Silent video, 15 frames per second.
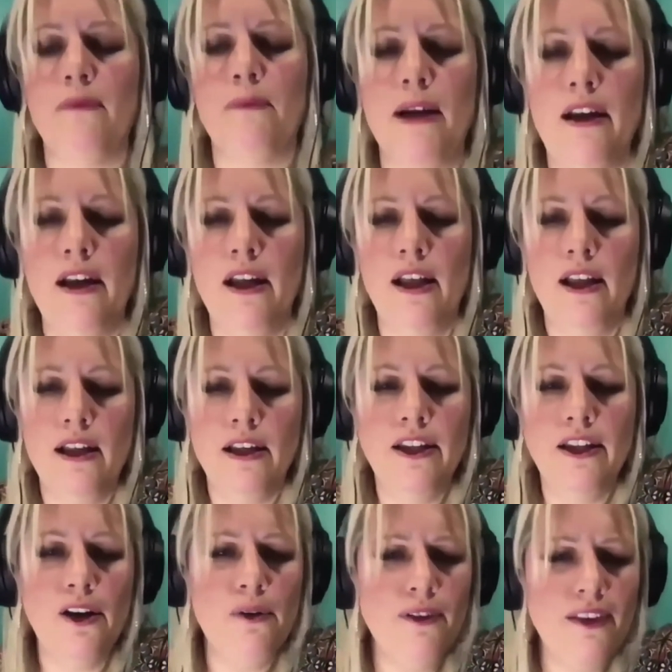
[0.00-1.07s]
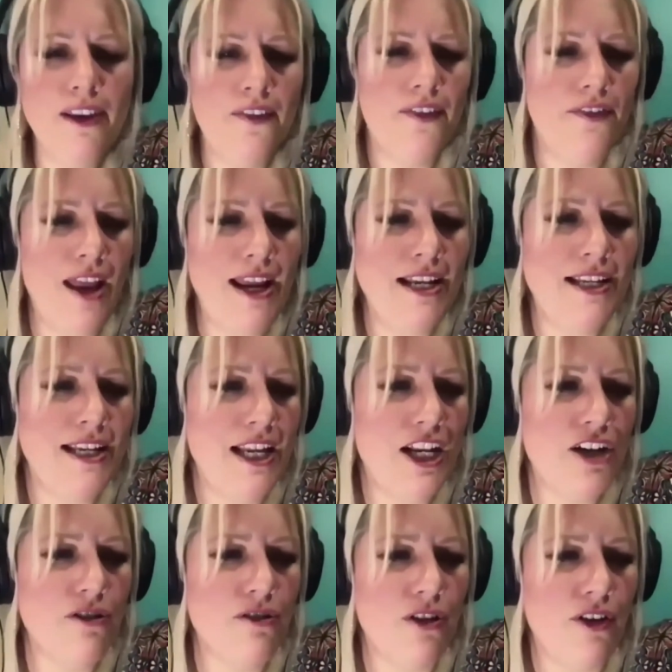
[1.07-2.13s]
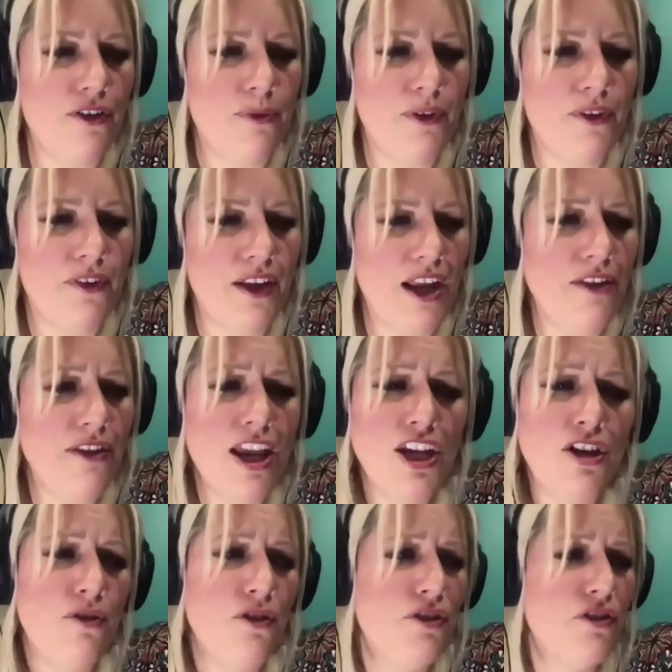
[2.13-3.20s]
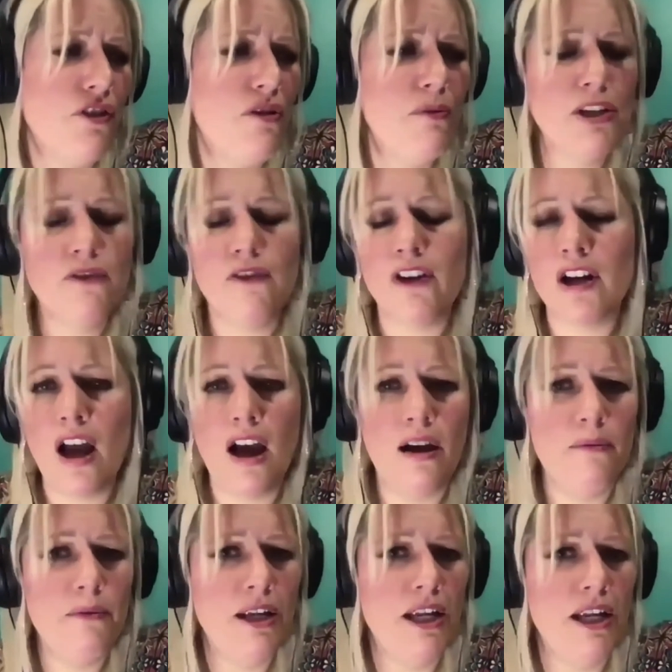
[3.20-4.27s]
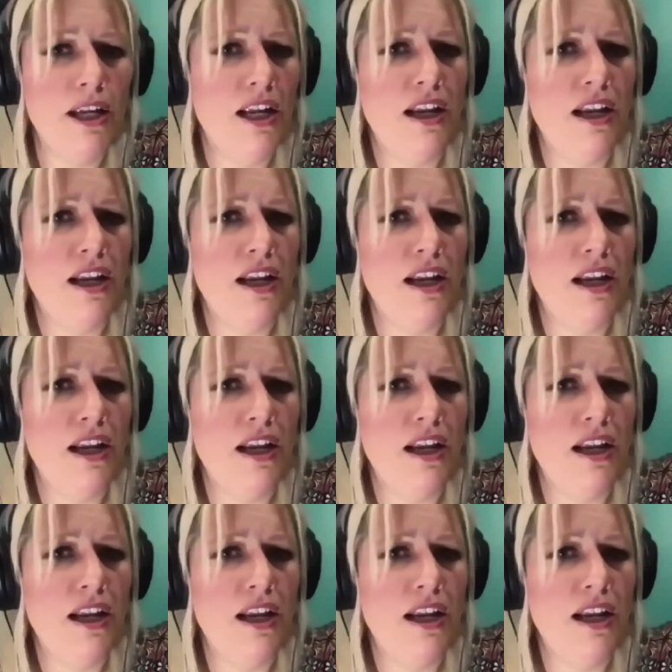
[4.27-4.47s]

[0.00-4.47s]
But, you know, and these 18-year-olds would say, thank you so much for coming.